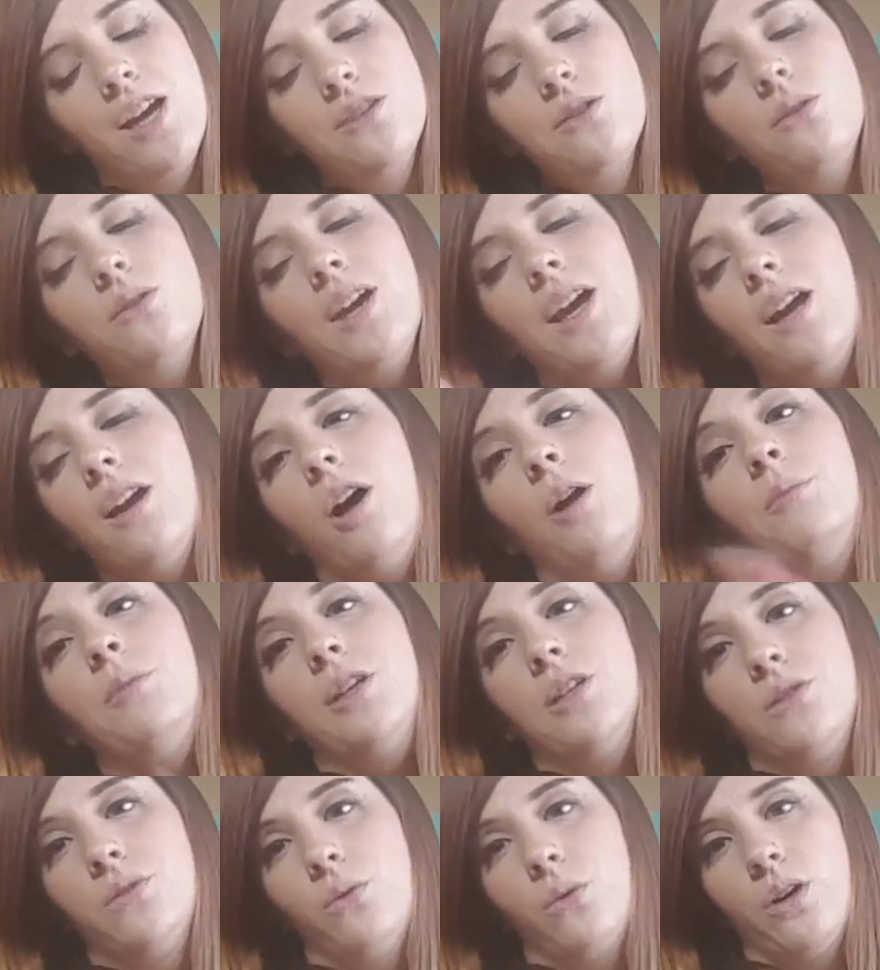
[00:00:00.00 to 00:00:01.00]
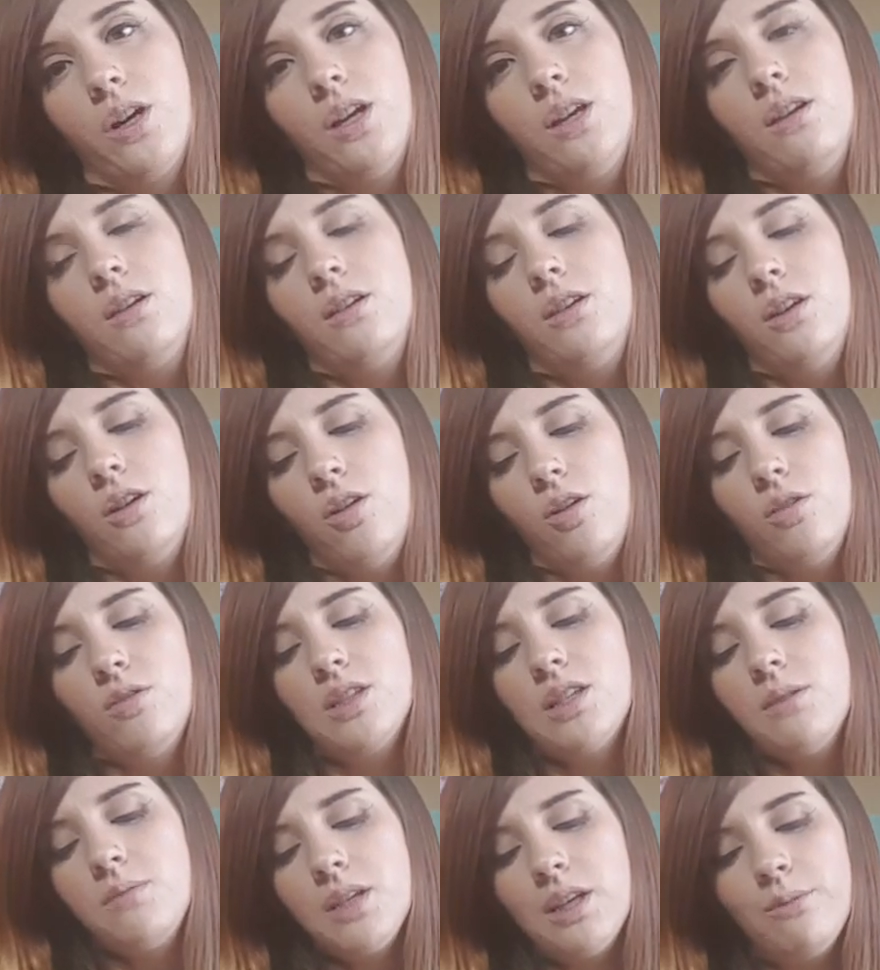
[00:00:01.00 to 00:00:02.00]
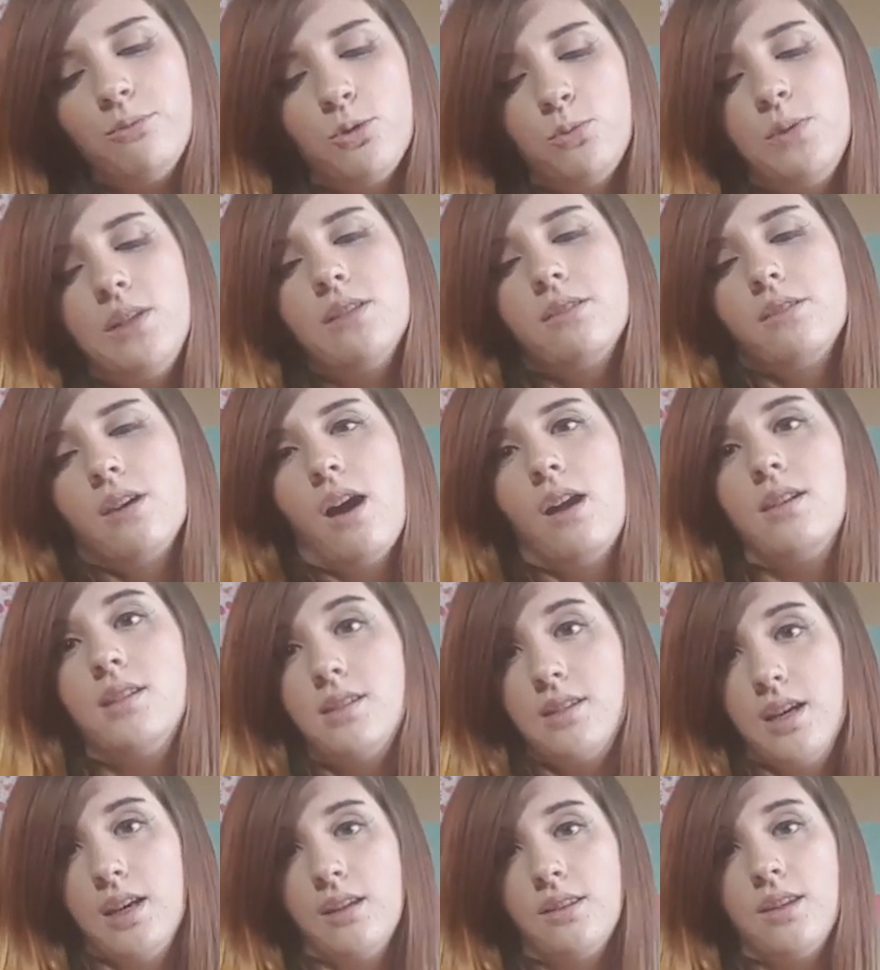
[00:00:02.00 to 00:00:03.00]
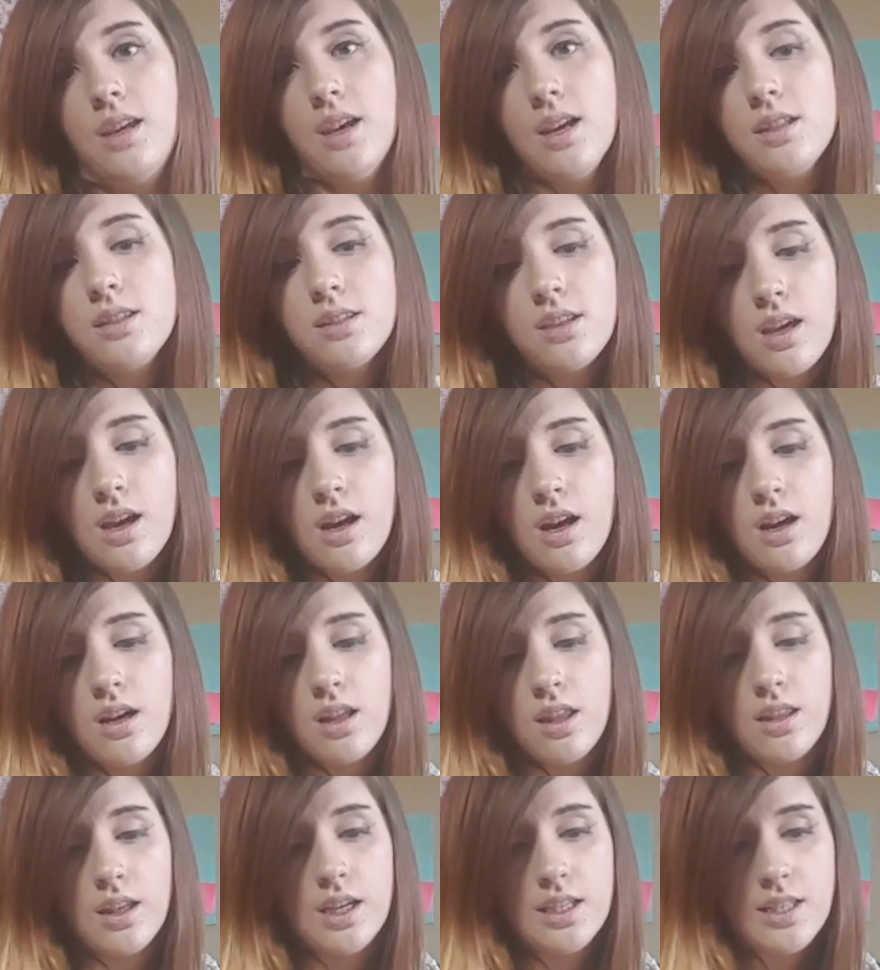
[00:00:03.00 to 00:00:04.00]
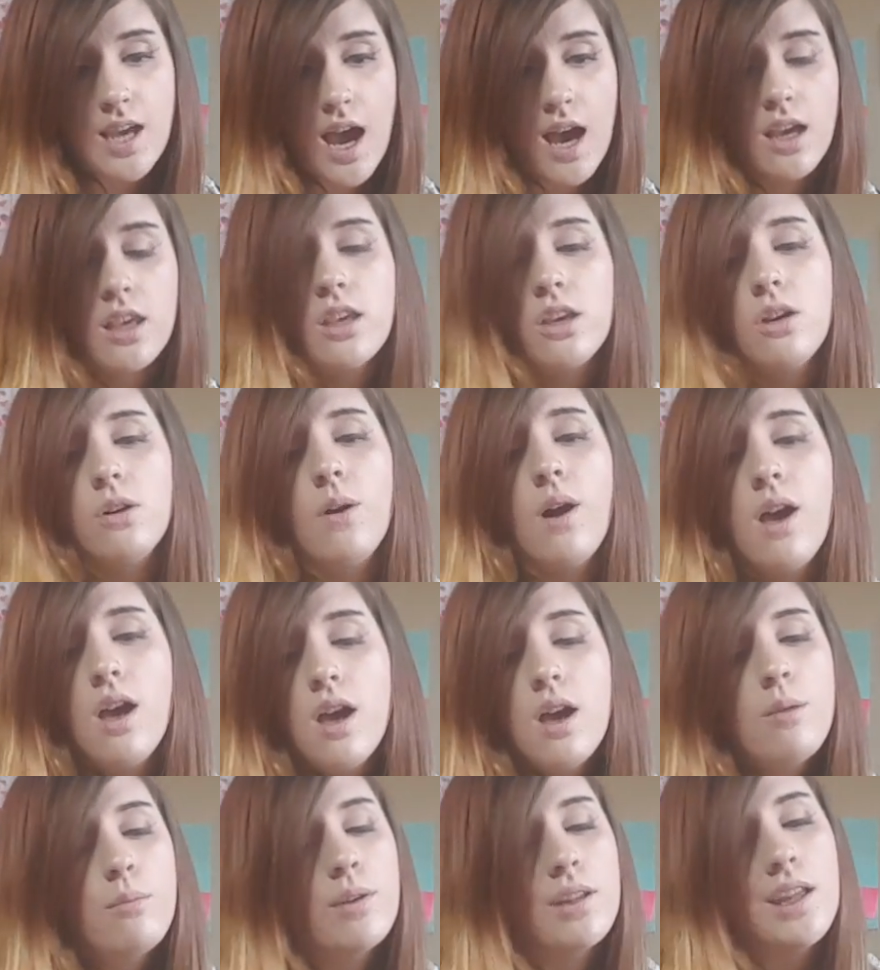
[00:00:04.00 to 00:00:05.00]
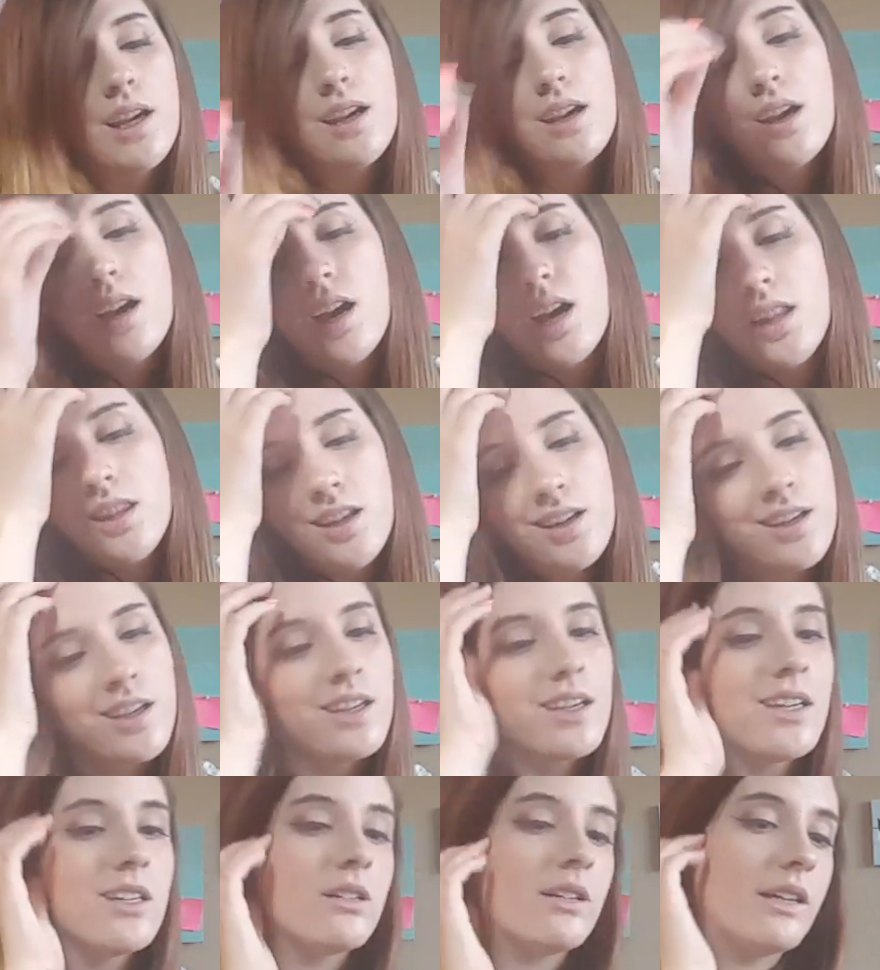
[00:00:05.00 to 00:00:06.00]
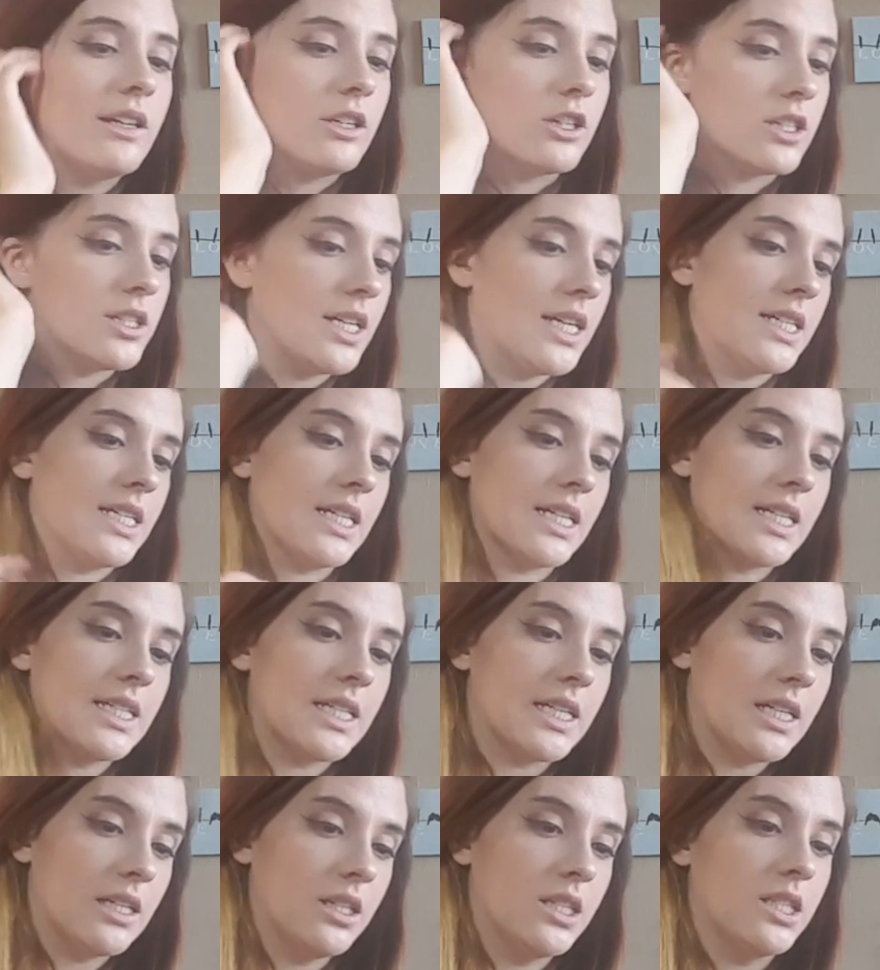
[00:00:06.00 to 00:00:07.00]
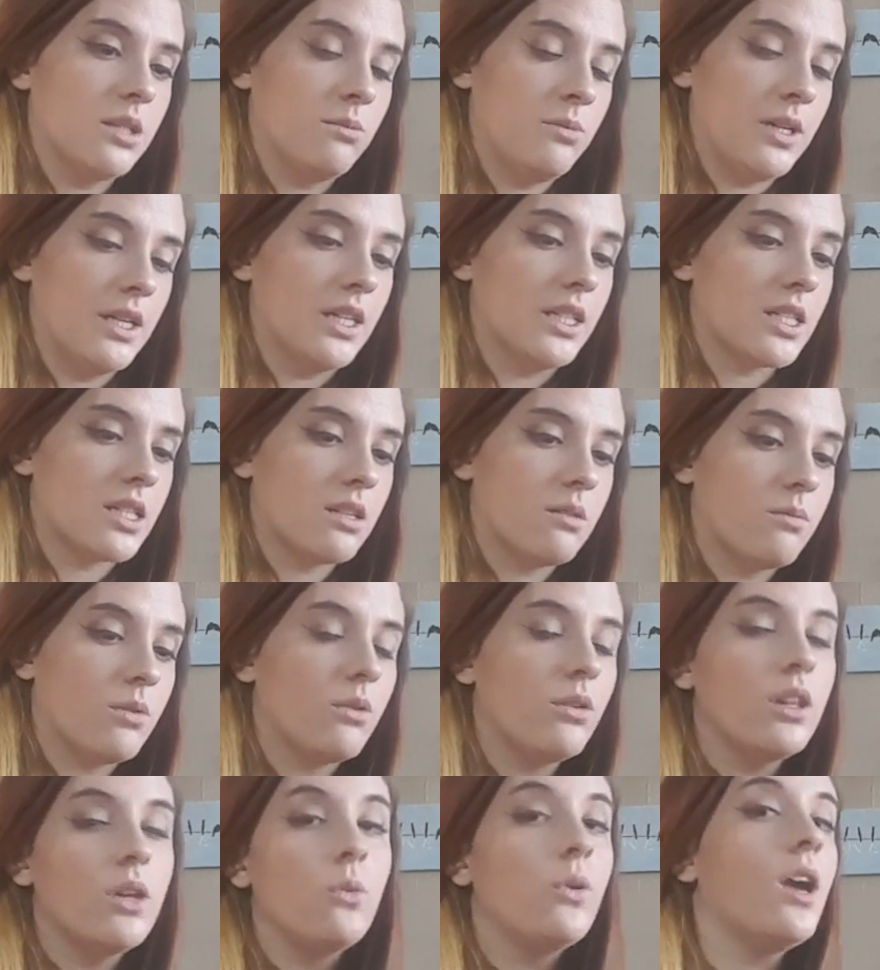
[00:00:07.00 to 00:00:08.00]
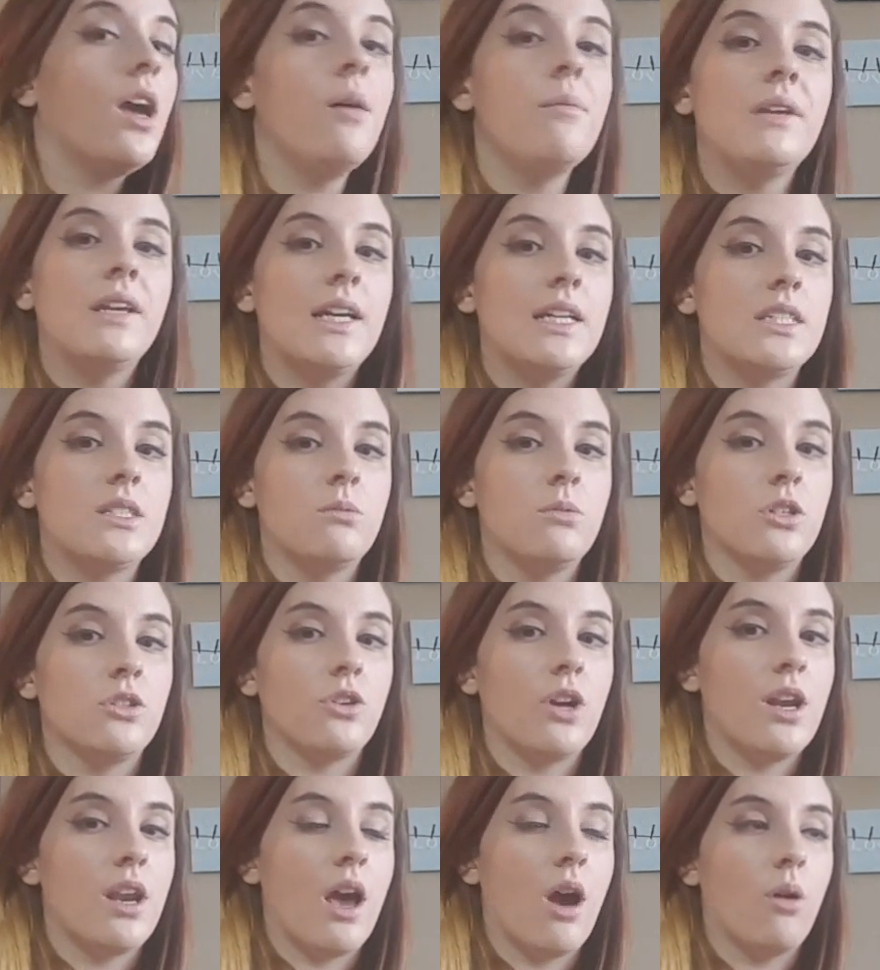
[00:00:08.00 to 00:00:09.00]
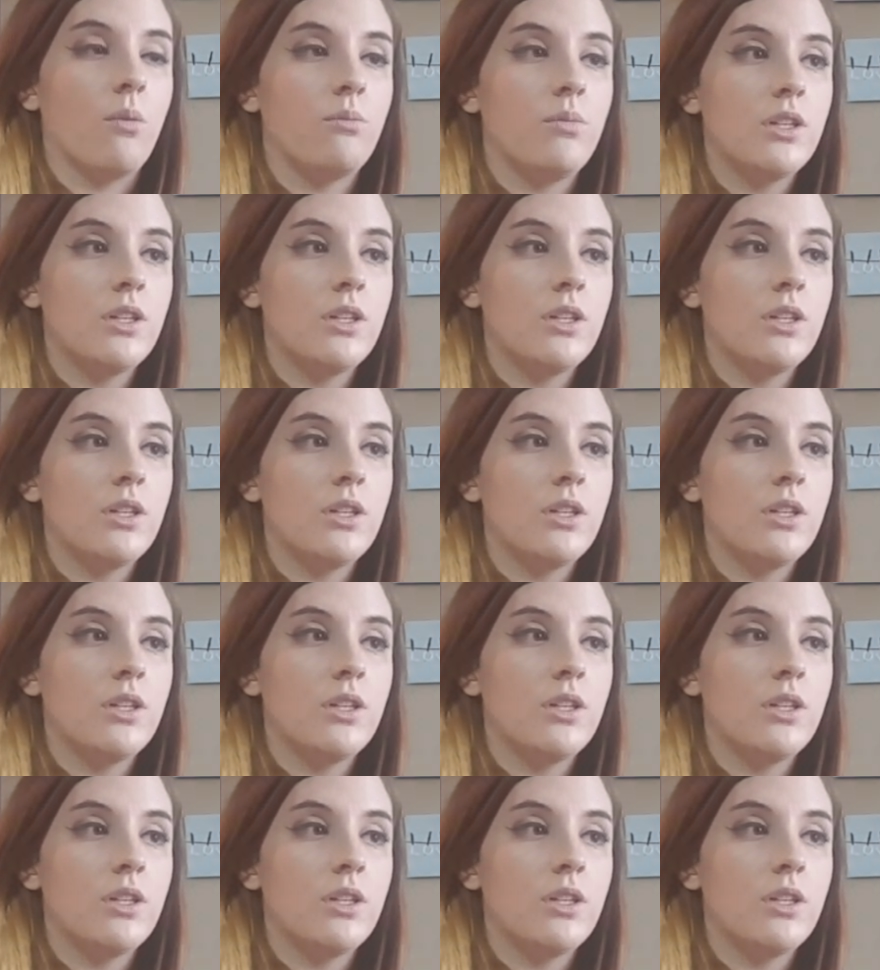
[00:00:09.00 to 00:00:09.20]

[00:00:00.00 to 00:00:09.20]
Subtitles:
don't hate all bees for it. You know, sometimes bees gotta sting. They get scared and they attack you, but then again, I don't understand it because it kills the bees. But really, we gotta be nice to bees right now.